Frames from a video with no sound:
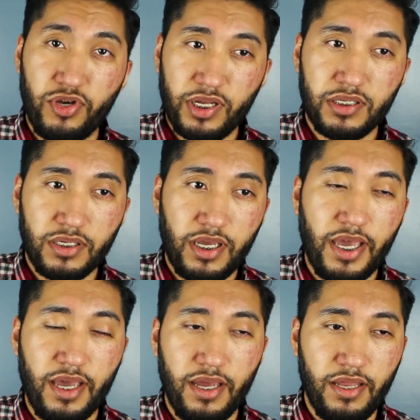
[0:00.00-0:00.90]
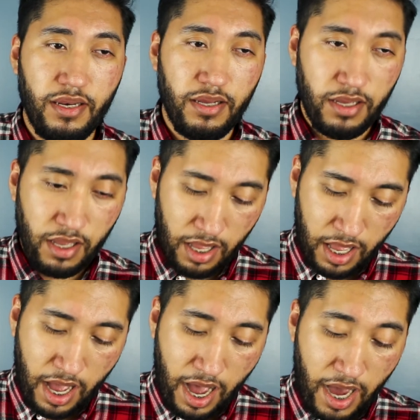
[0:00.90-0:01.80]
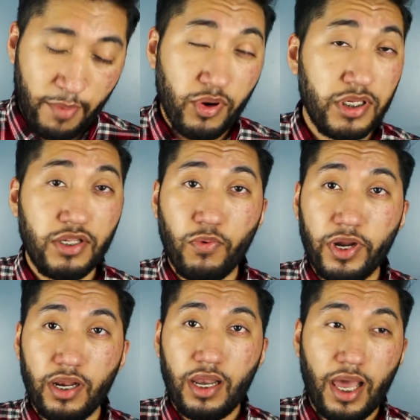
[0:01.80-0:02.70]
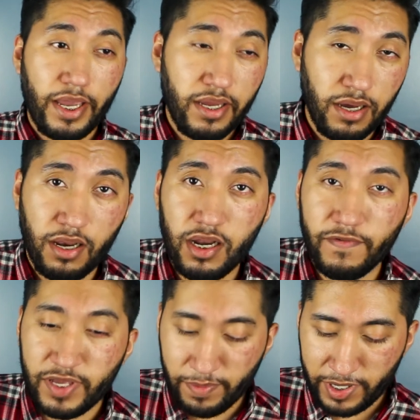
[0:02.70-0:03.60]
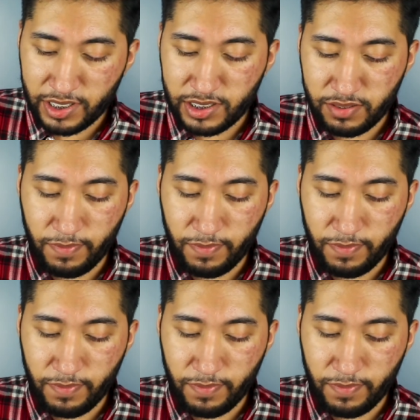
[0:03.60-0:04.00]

tricks. And I personally don't really like a lot of gimmicks,